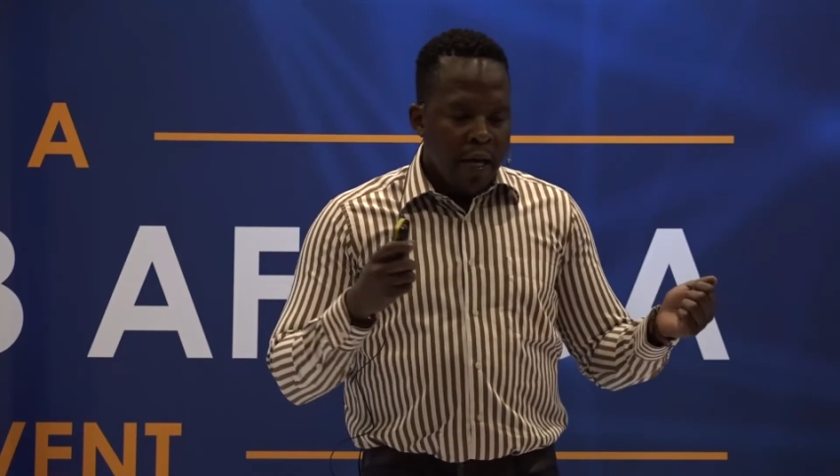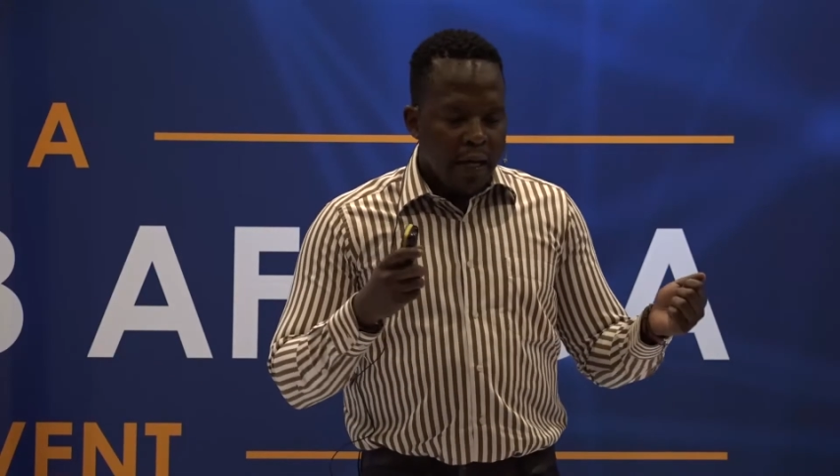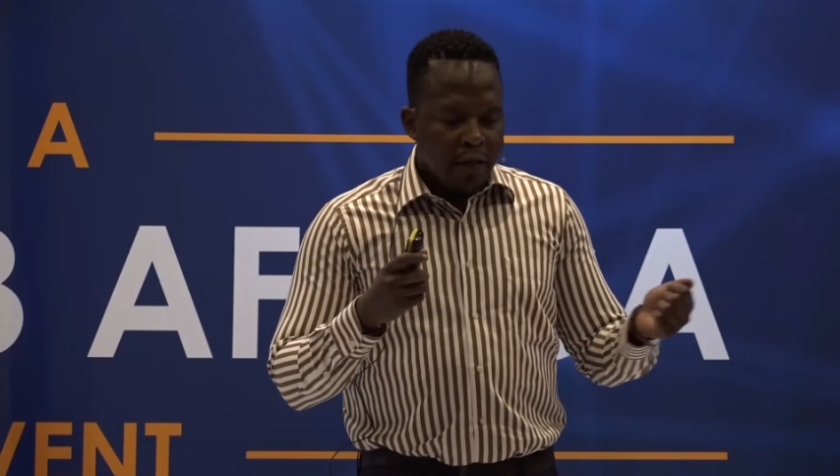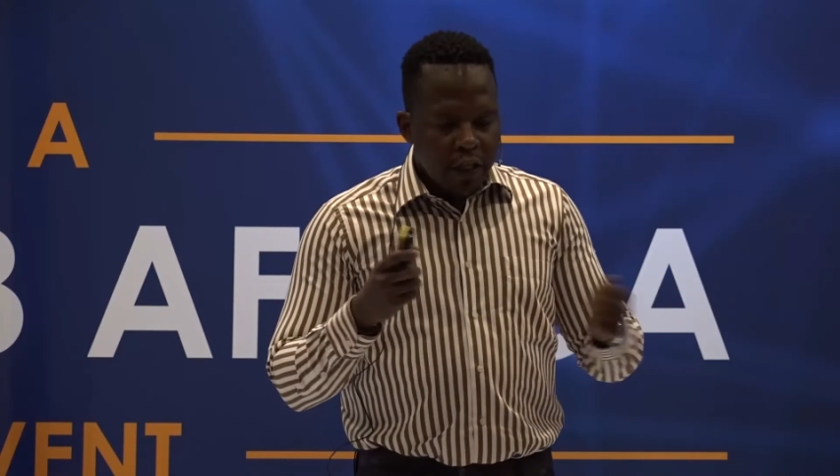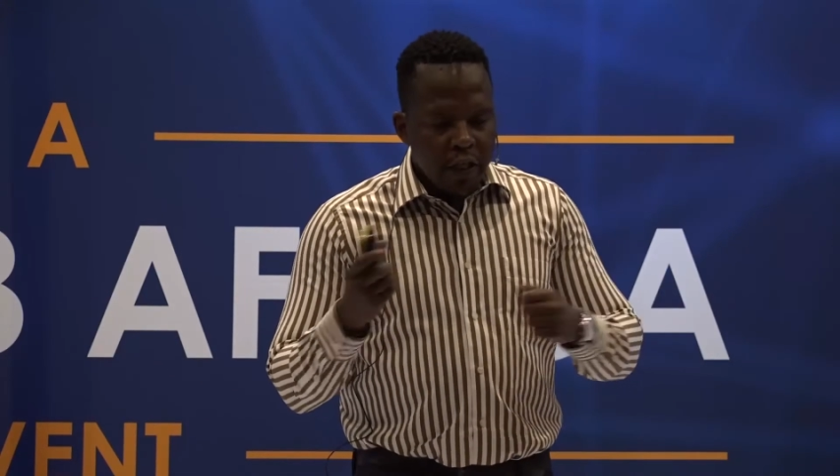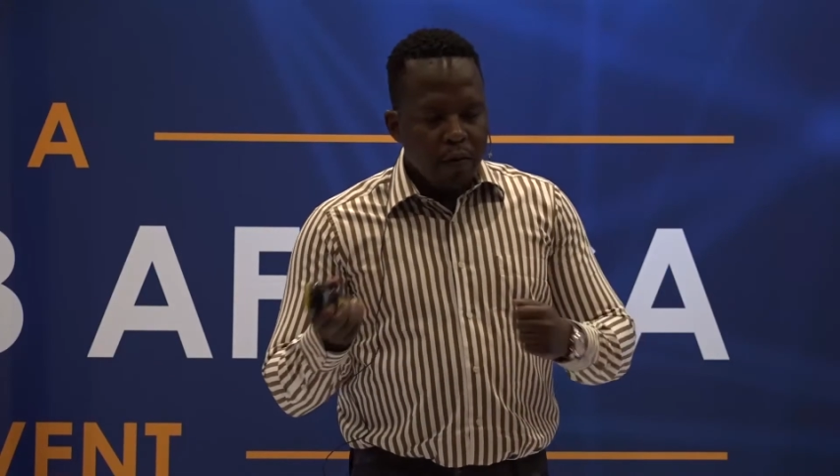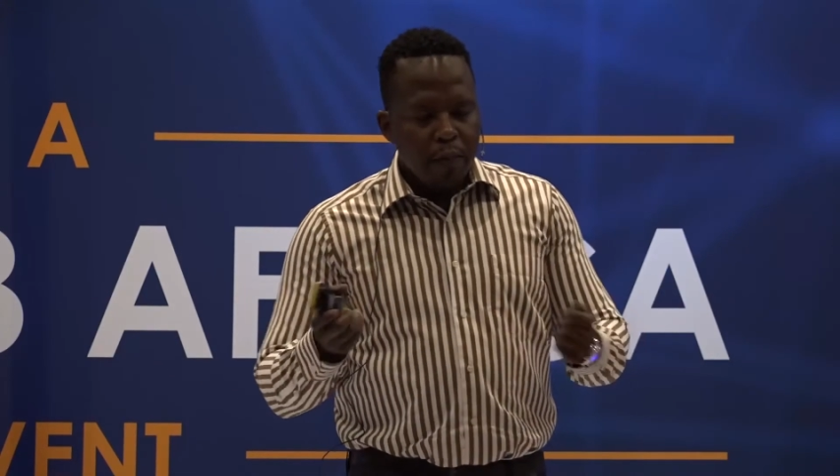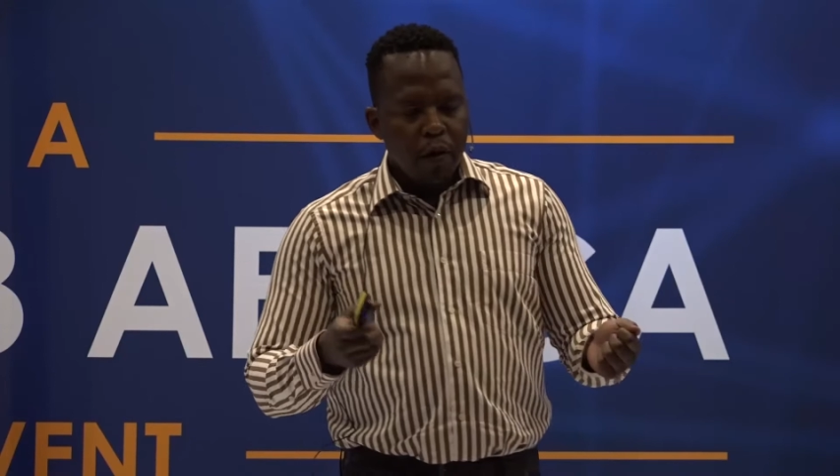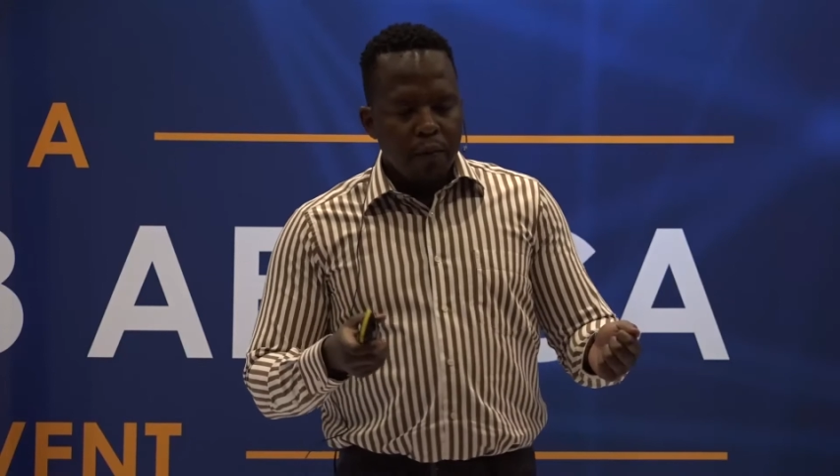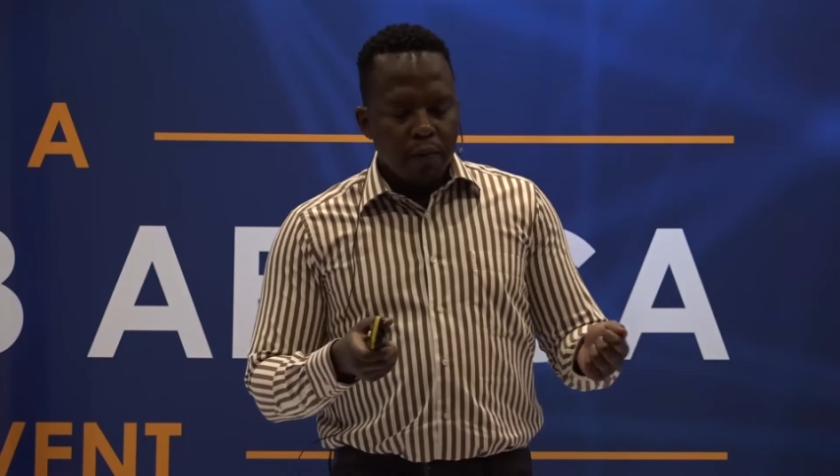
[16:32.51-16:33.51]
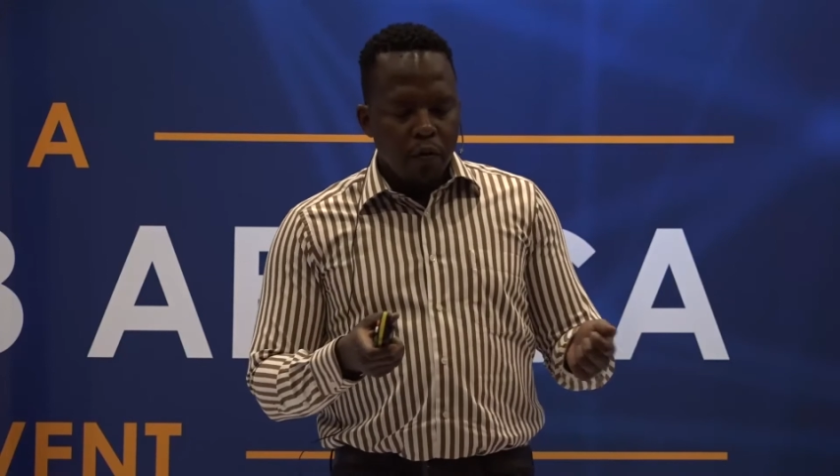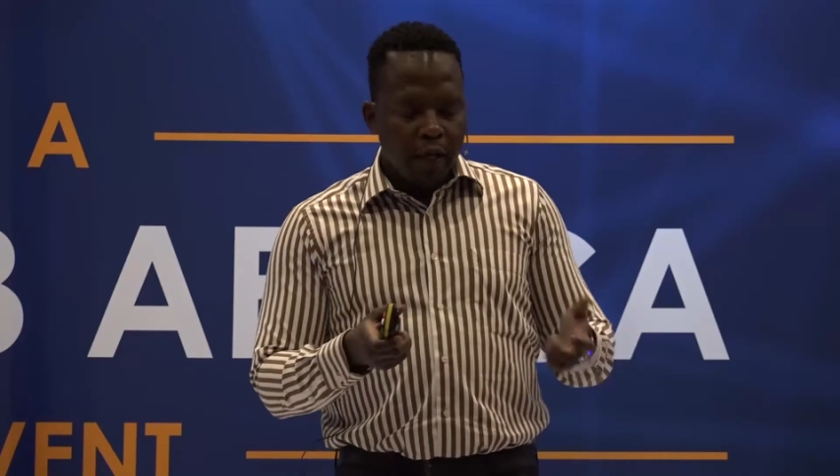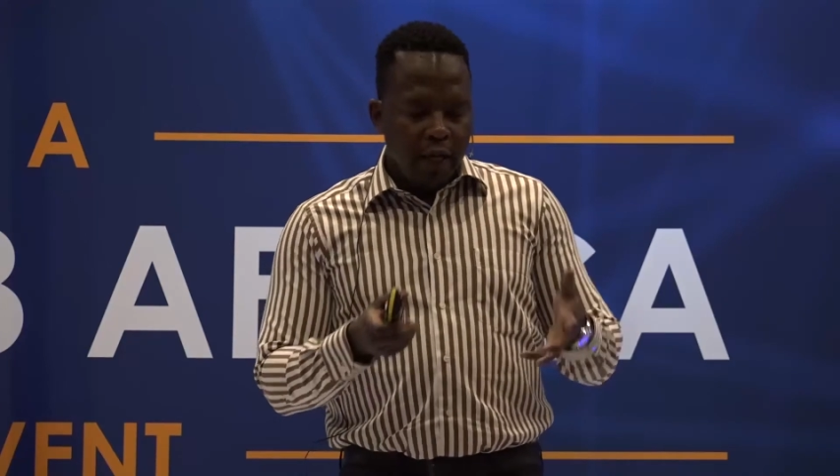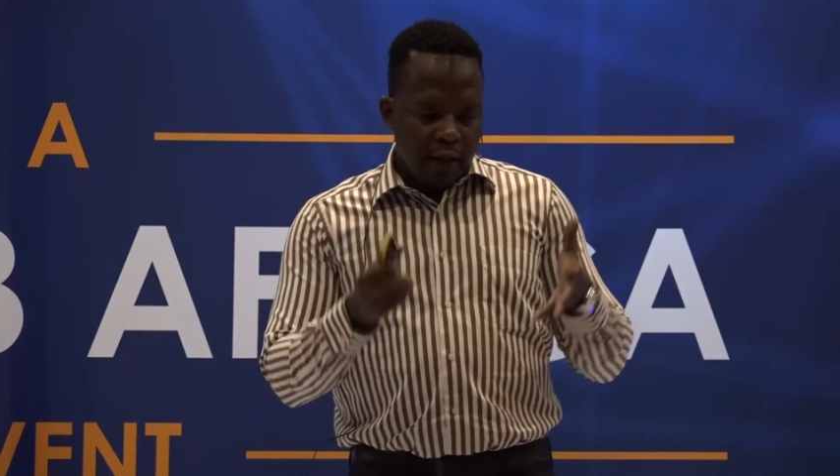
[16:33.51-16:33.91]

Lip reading: had a genuine problem where